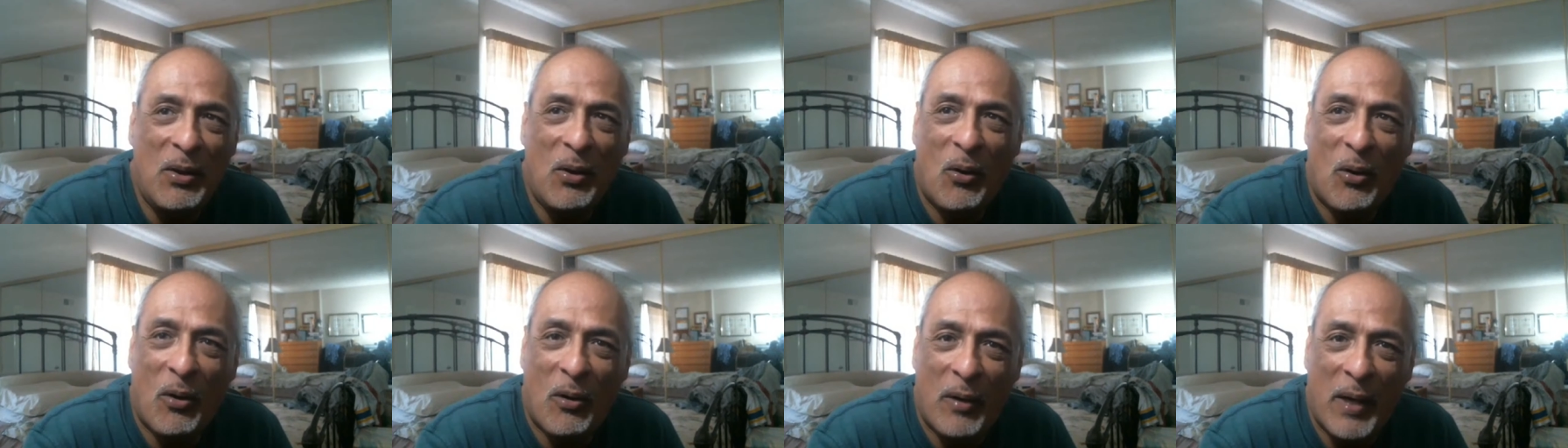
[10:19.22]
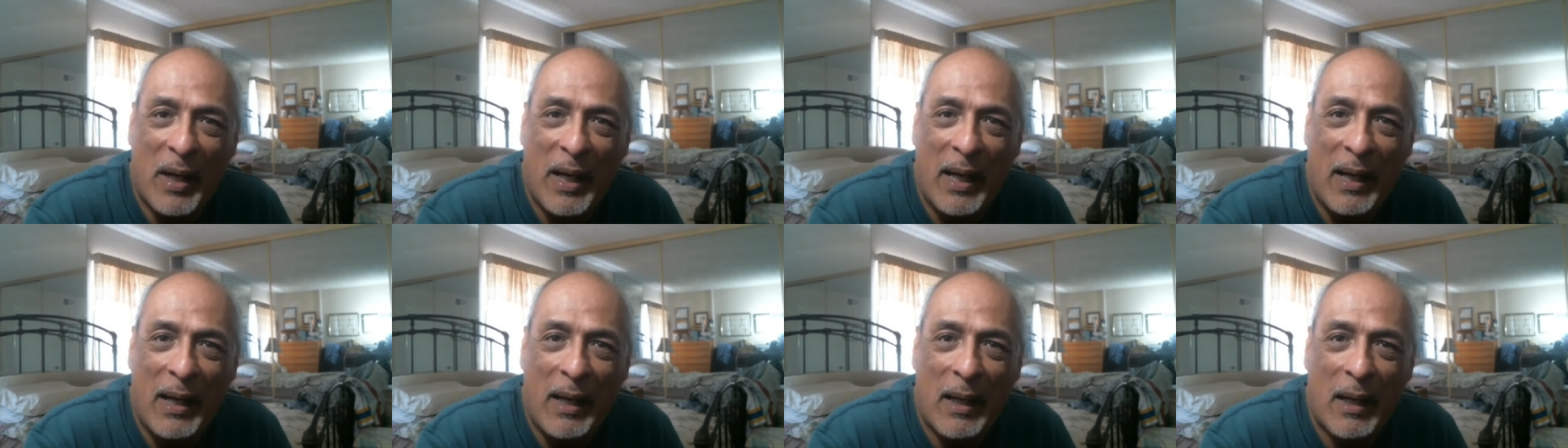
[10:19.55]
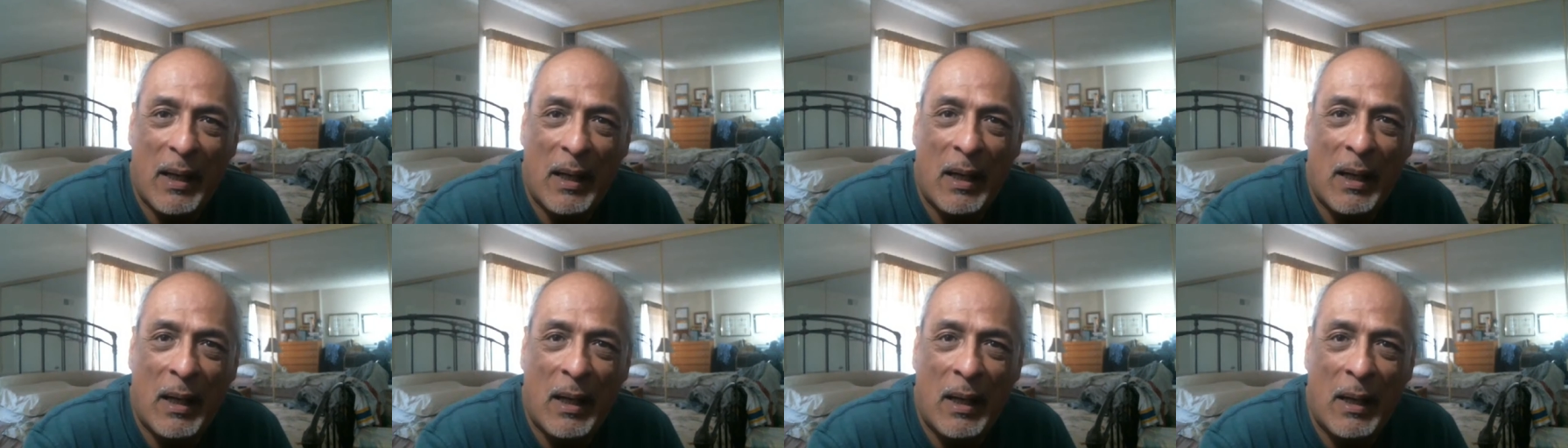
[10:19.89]
Lorre,
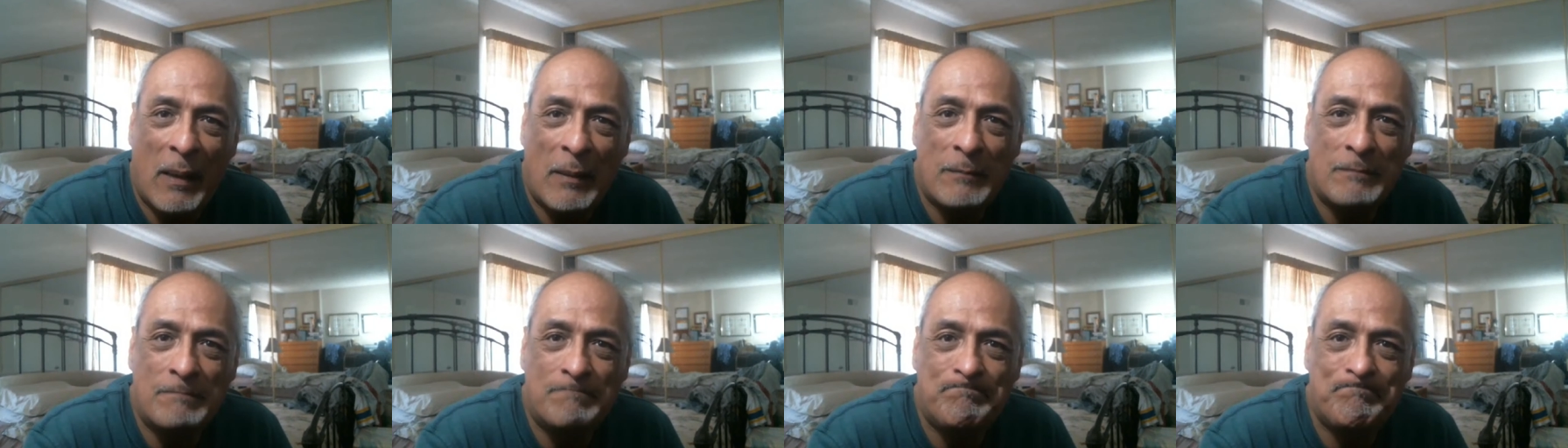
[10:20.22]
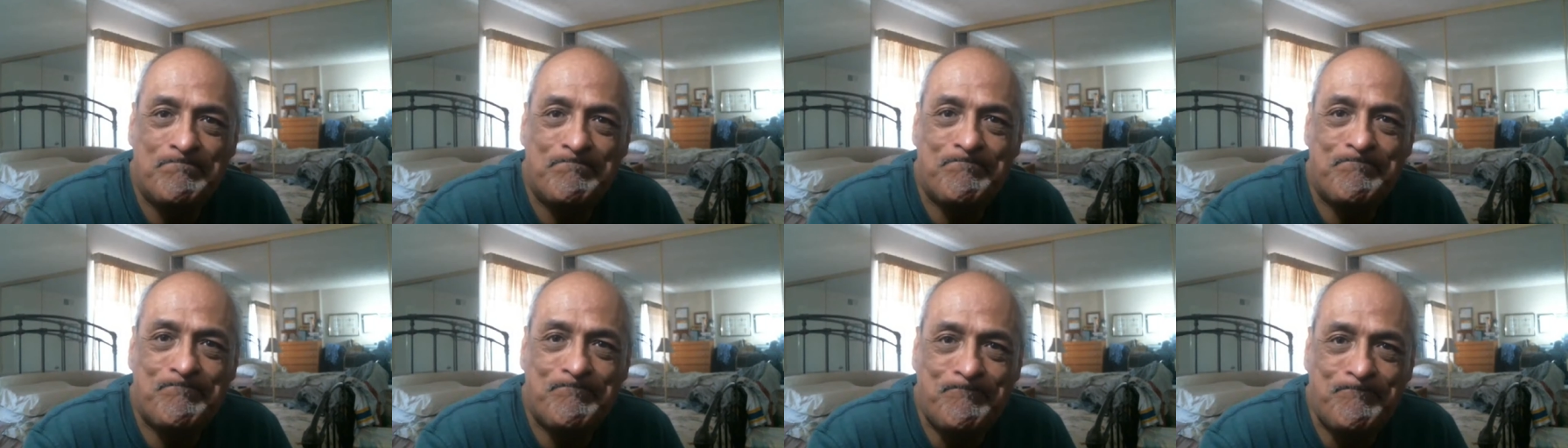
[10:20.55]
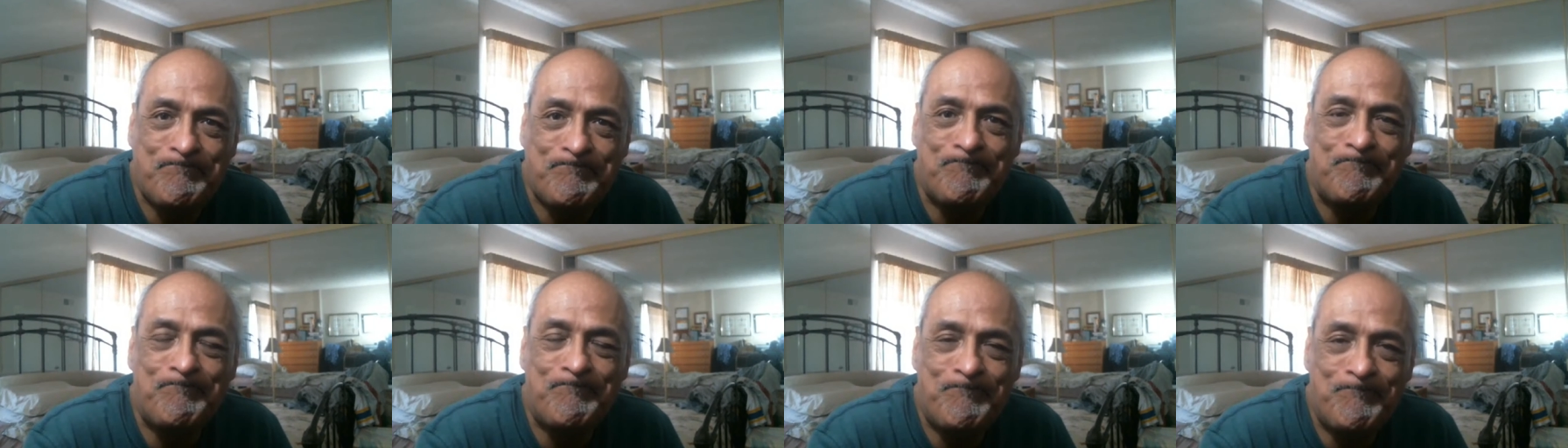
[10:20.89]
um,
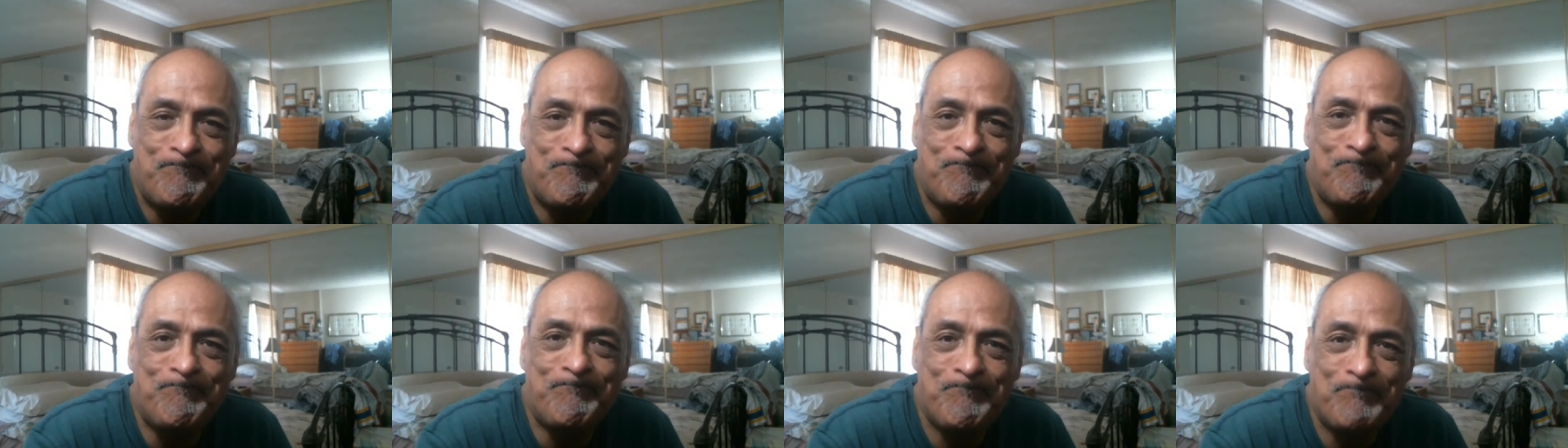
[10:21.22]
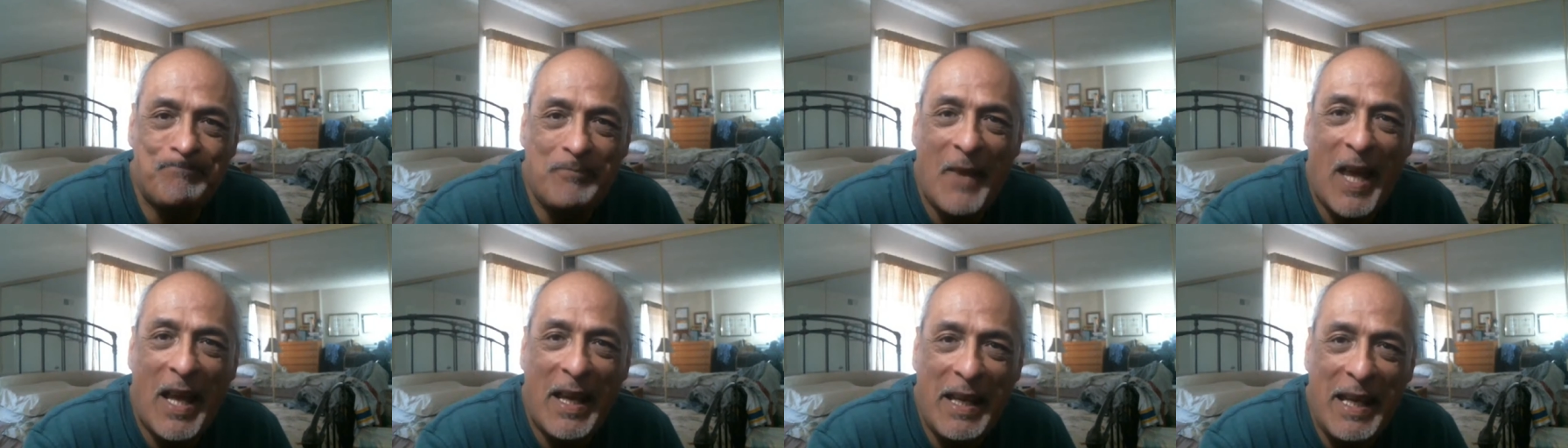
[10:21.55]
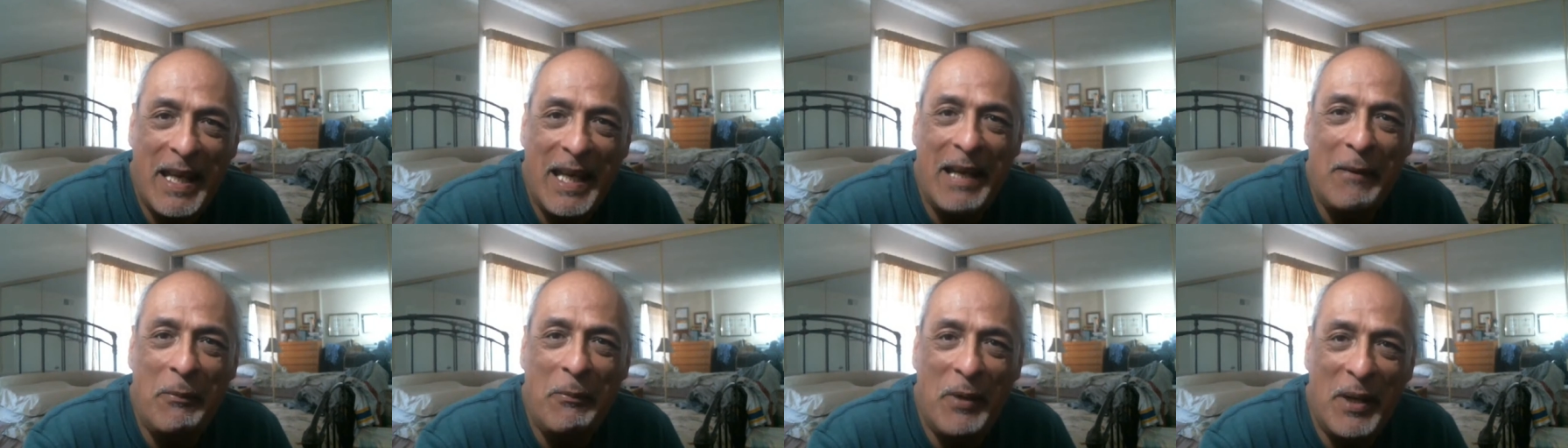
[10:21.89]
he